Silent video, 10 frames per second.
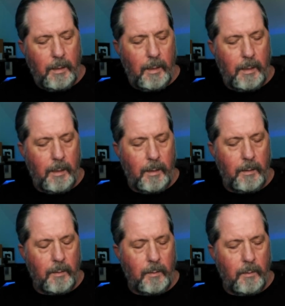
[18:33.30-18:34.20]

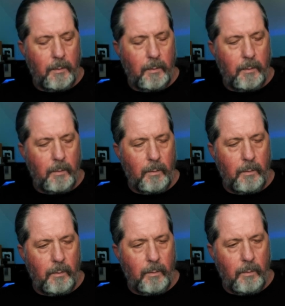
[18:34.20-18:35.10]
and
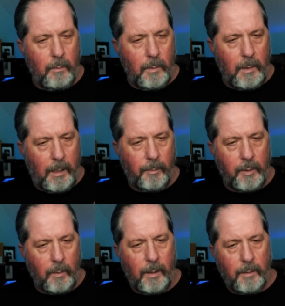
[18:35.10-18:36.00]
hopped
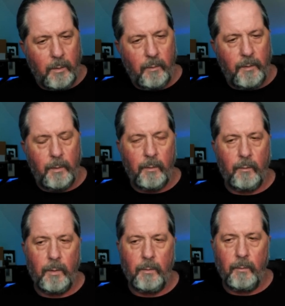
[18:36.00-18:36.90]
around to a few
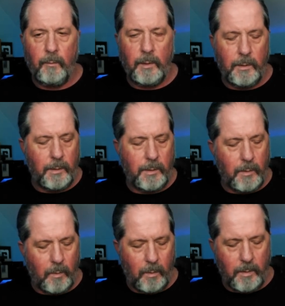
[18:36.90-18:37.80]
different vintage
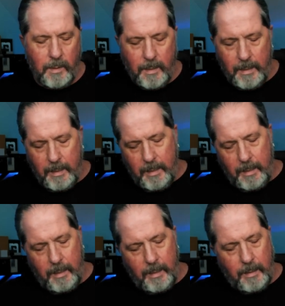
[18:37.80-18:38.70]
stores,
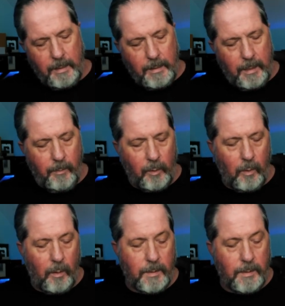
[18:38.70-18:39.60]
and he came
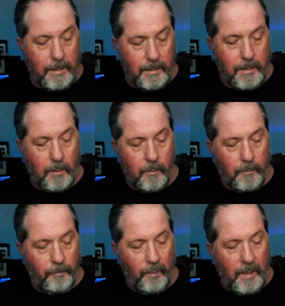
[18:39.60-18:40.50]
across these two.
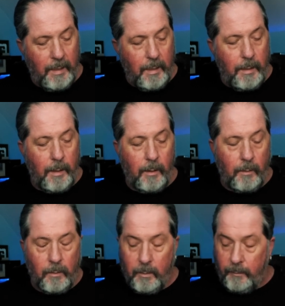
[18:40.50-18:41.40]

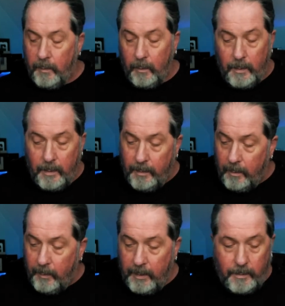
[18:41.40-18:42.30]
Now, if you know anything
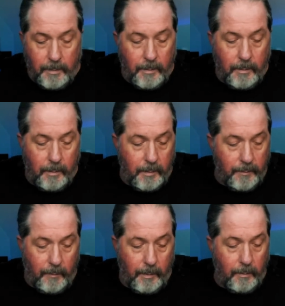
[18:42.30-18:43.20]
about this
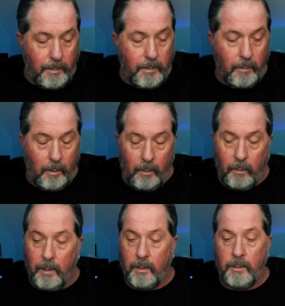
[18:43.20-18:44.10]
fragrance, you know
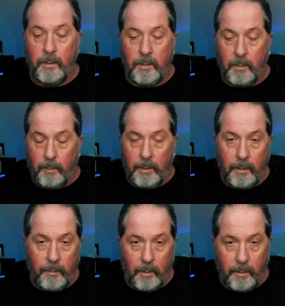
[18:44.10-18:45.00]
that it's extremely
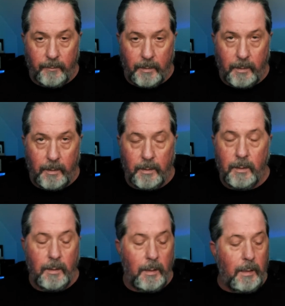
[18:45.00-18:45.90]
difficult to find,
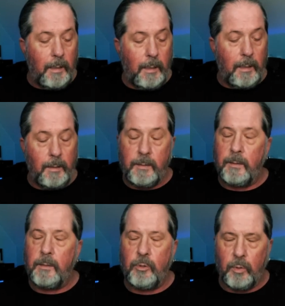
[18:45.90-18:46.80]
and it's
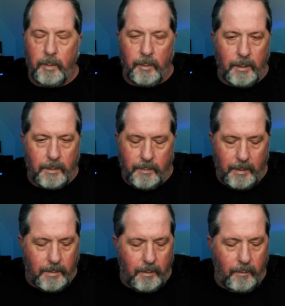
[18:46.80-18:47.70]
extremely
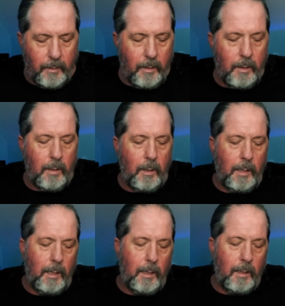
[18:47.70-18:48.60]
expensive.
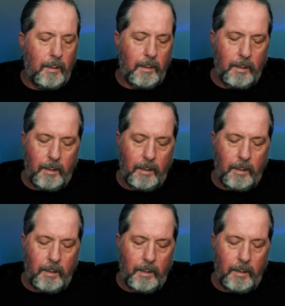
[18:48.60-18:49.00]
And